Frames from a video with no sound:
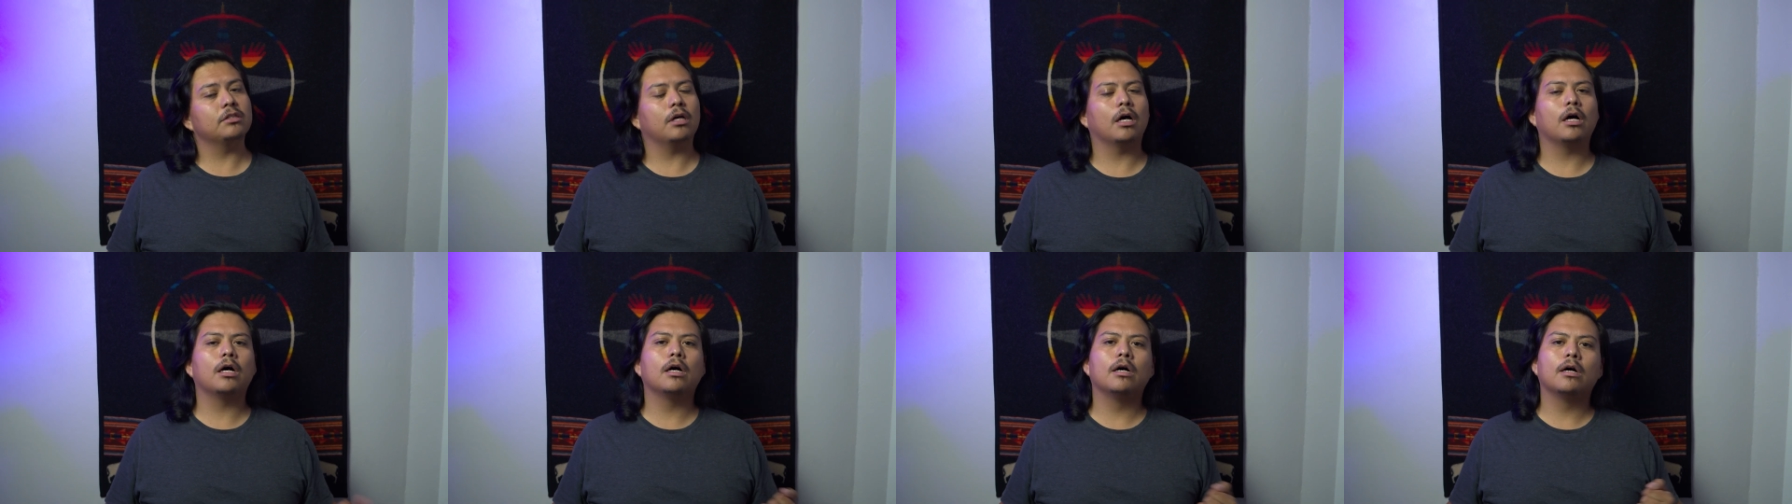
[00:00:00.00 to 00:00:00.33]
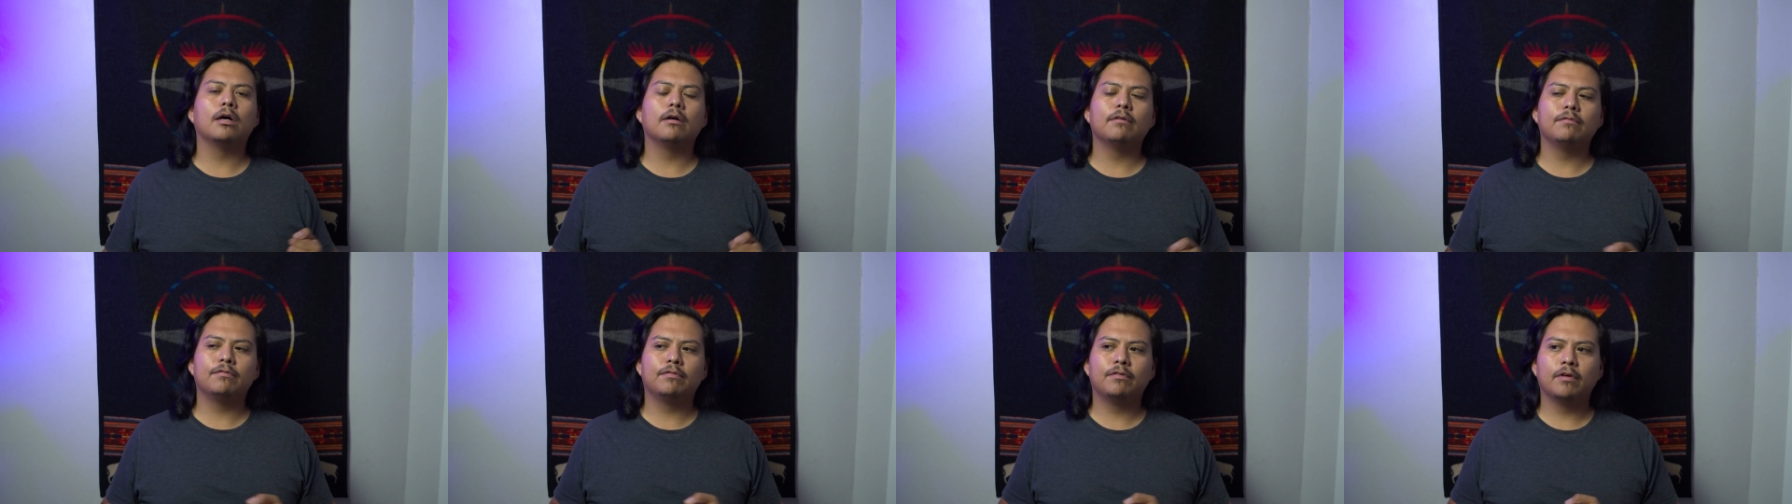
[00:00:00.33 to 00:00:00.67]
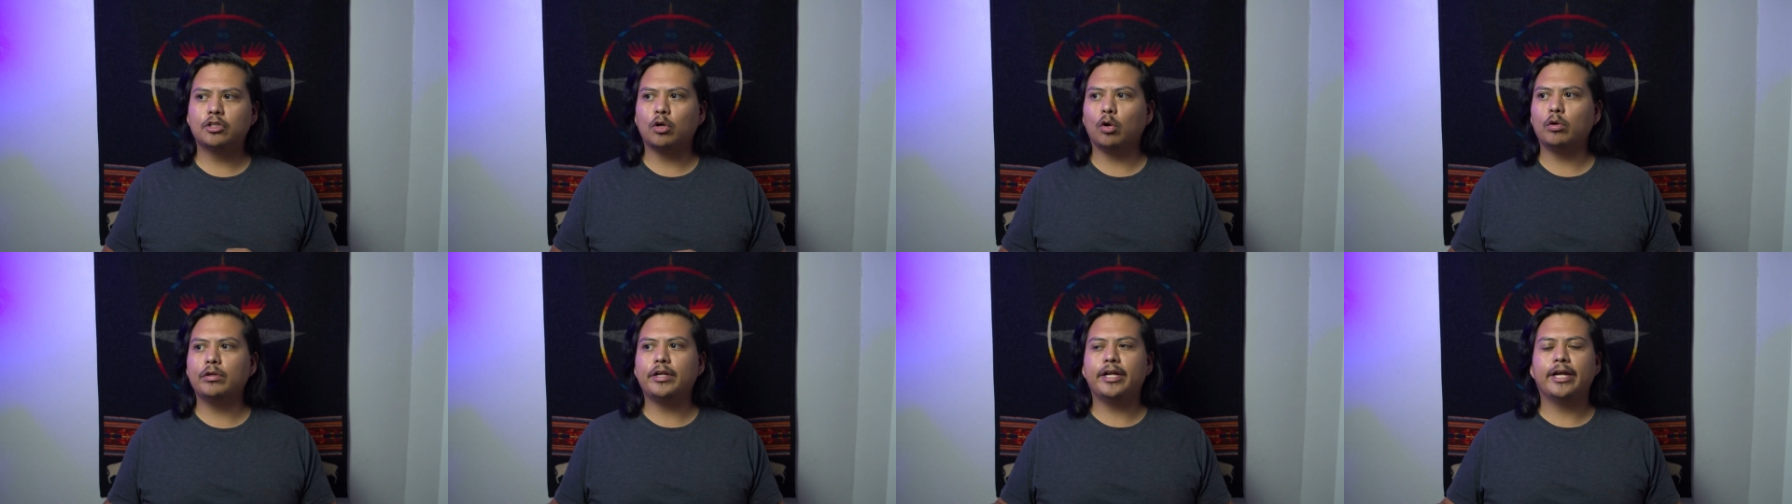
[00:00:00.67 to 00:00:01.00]
of
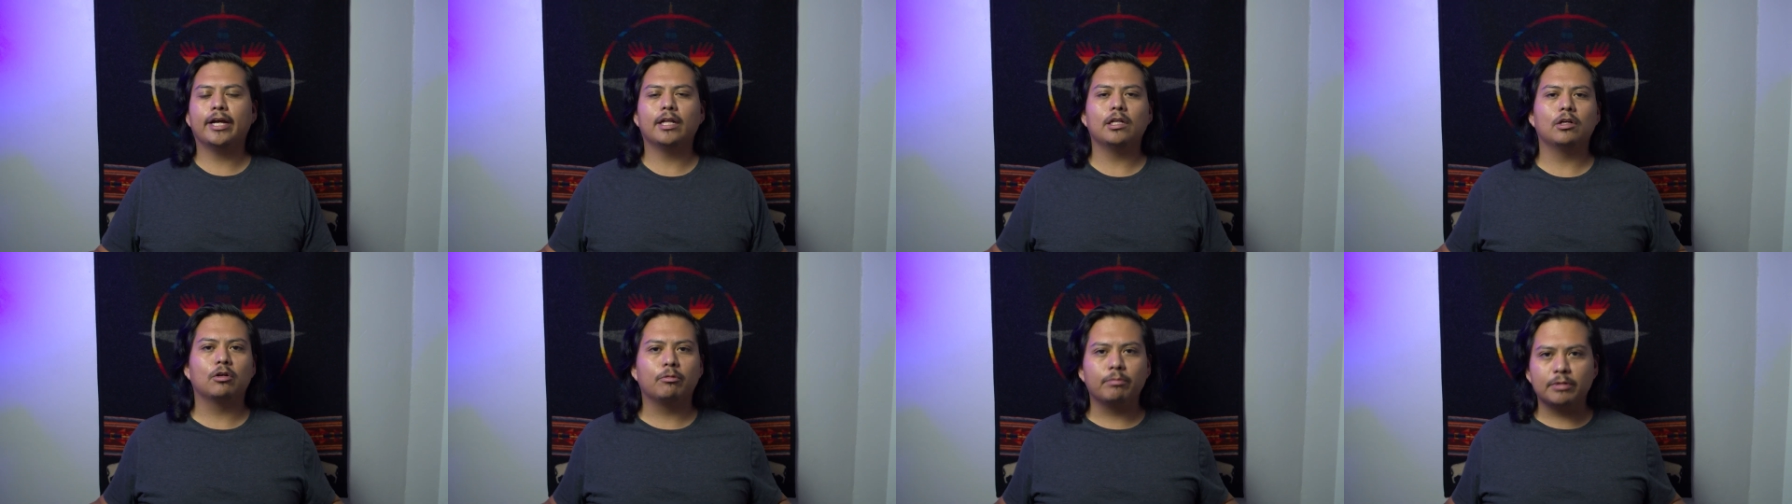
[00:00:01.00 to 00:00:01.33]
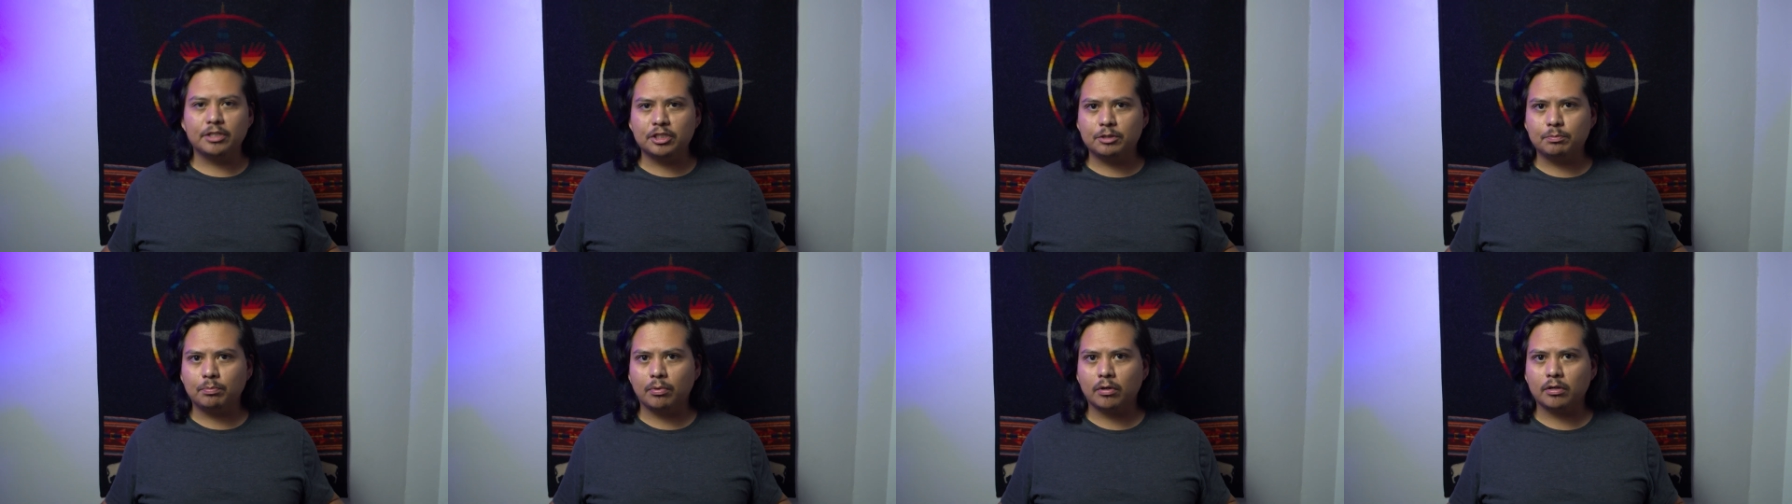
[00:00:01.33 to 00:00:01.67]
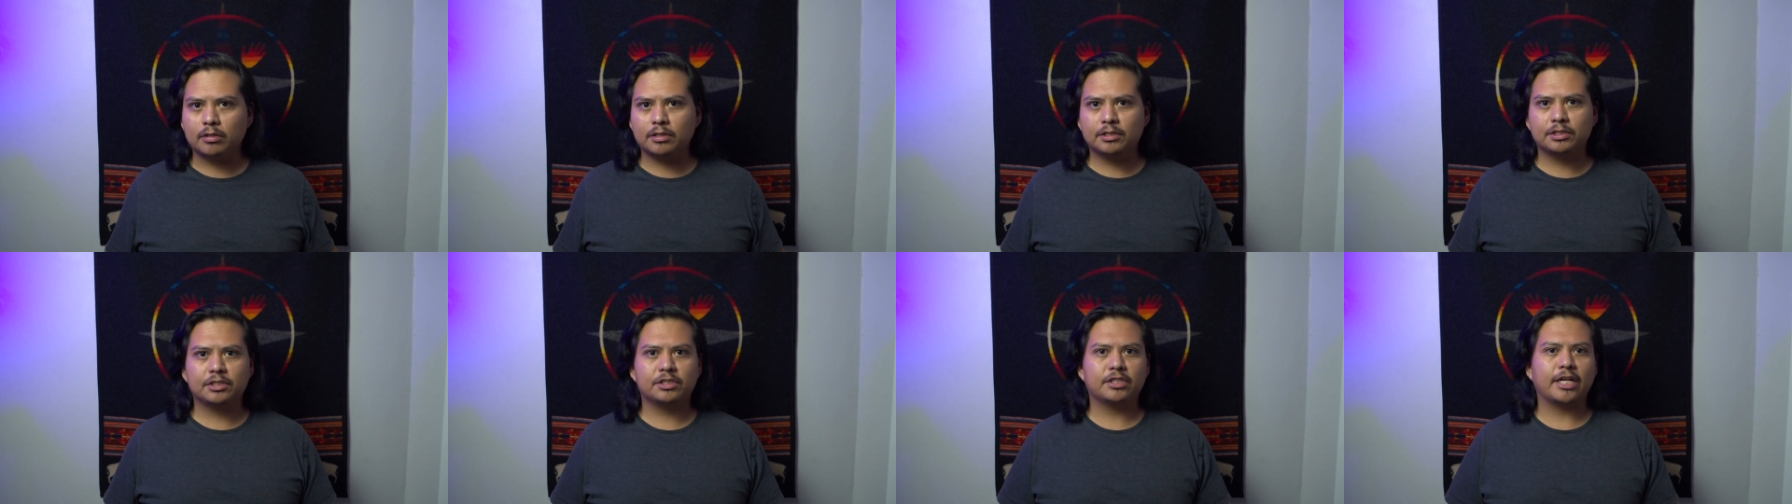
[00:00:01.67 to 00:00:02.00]
Tony Hillerman's
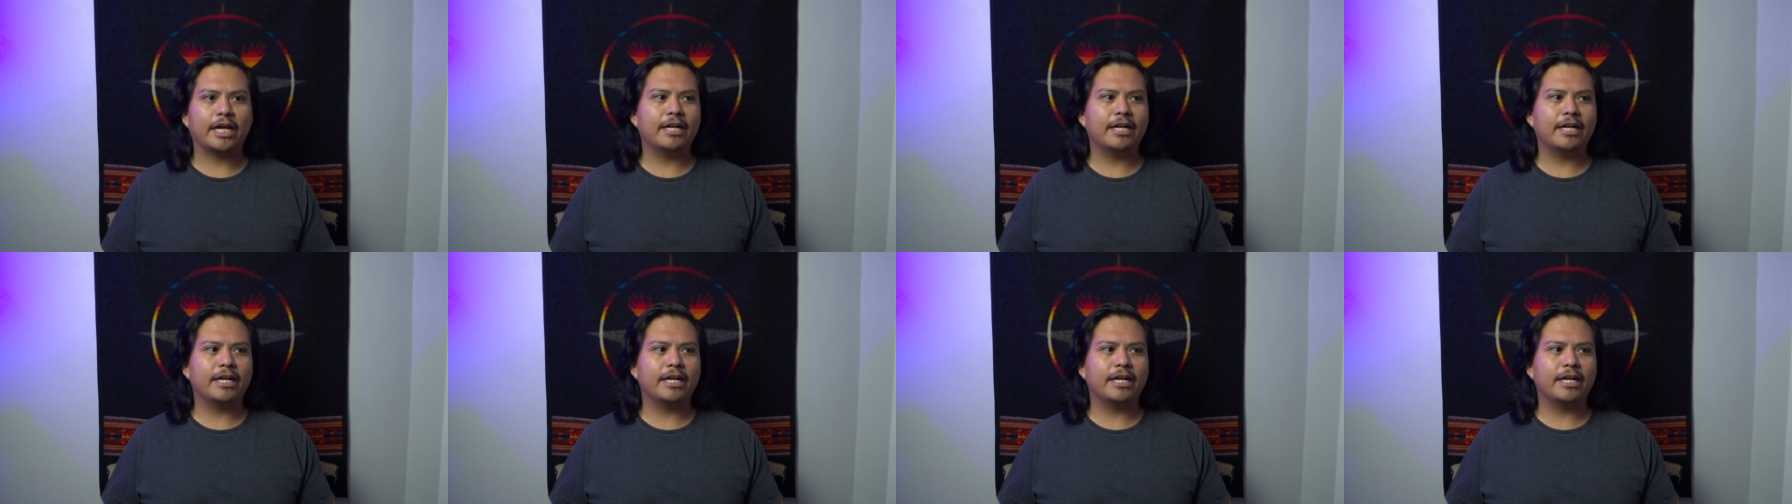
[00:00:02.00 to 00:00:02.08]
books,